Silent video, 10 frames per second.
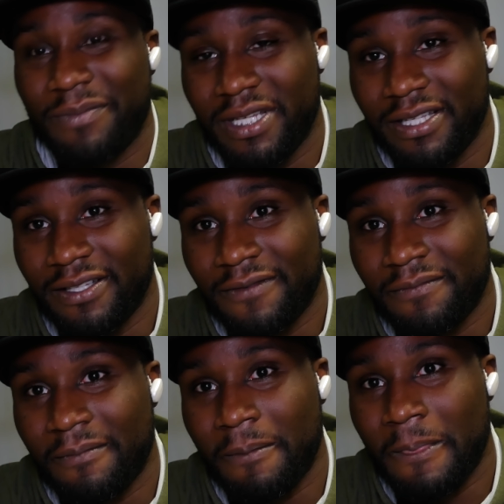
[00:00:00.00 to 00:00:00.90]
mean,
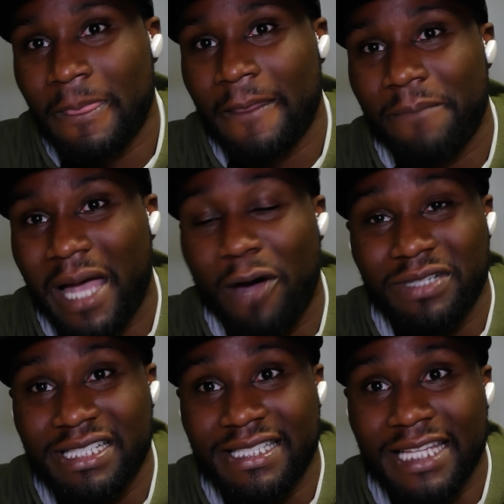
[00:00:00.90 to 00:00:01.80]
I would
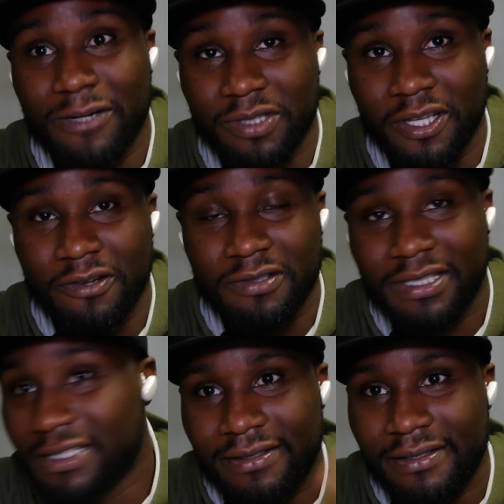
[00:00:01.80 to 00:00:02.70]
just stick with those,
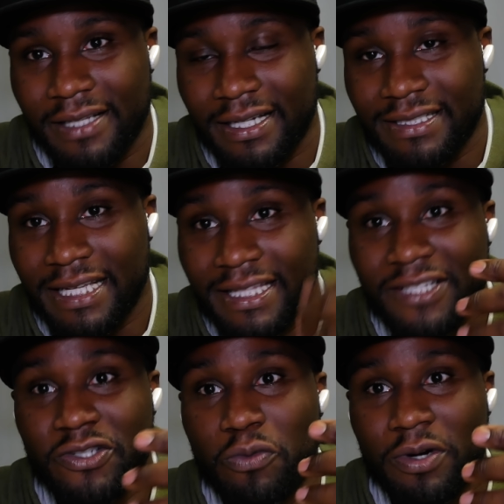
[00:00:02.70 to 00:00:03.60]
because like I say,
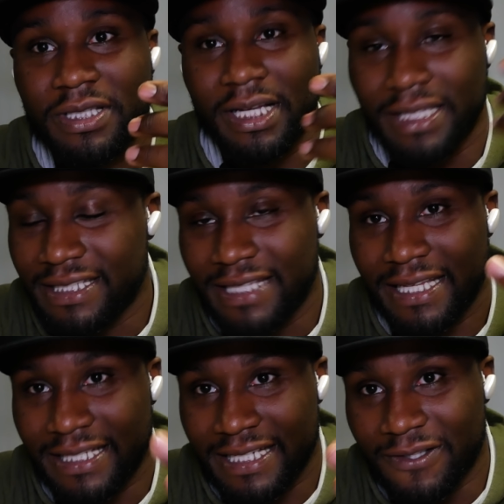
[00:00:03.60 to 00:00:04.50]
unless they
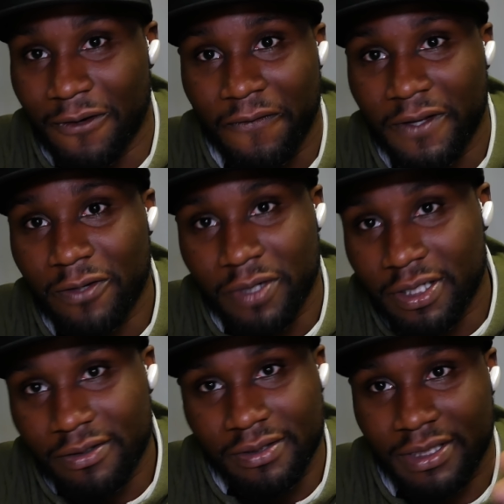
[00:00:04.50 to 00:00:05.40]
just don't fit
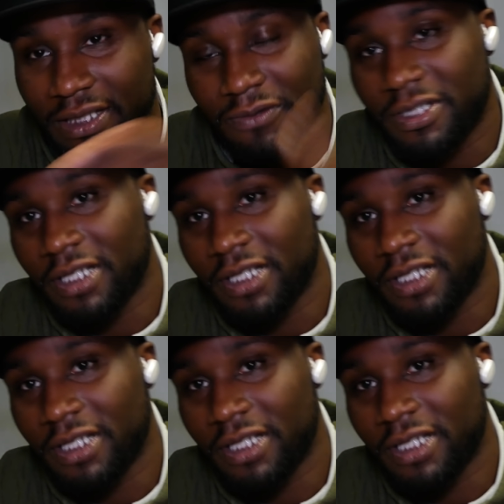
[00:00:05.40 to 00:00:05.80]
well, then switch